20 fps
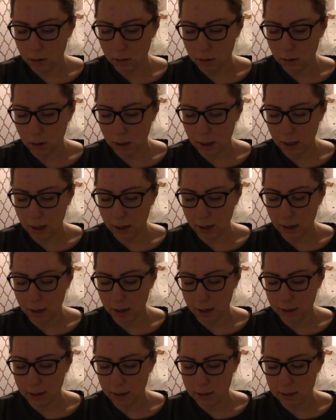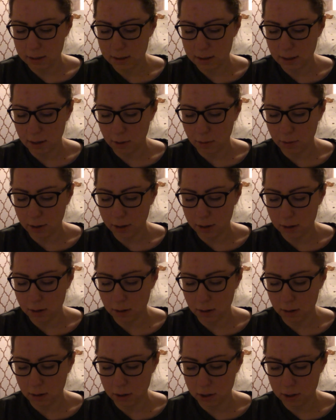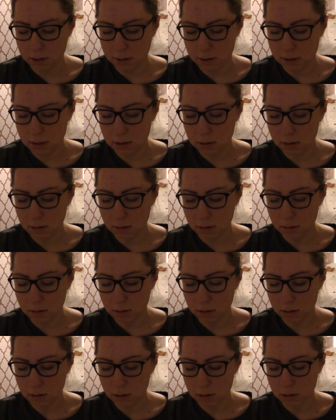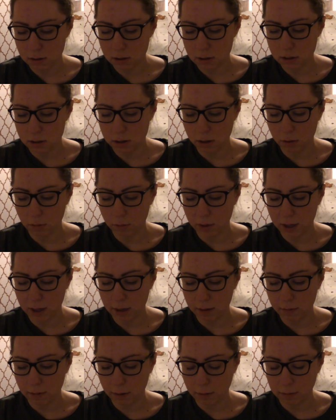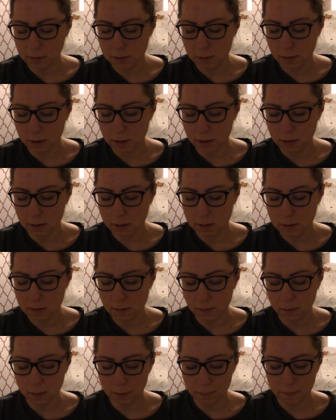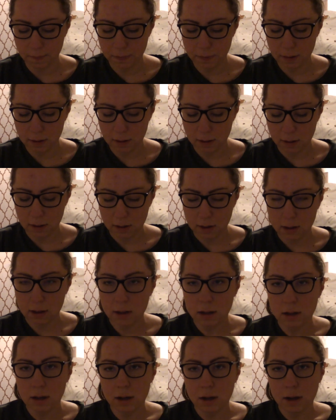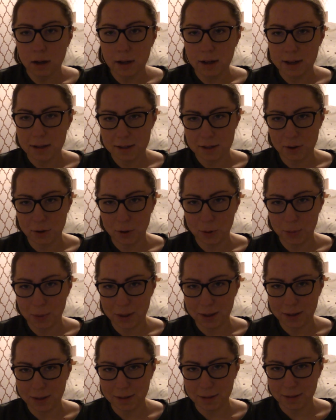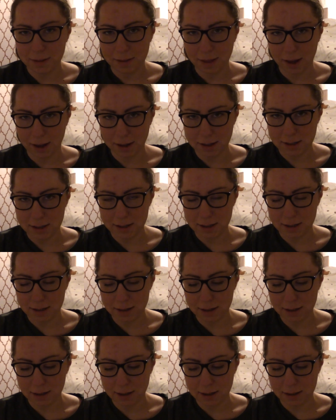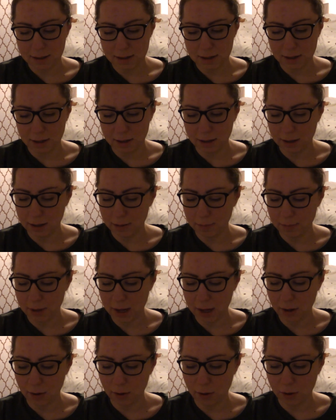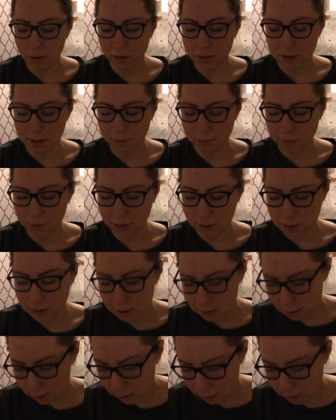chelator I need to stick with and just do weekly rounds with. So here's to hoping that it's going to make all the difference.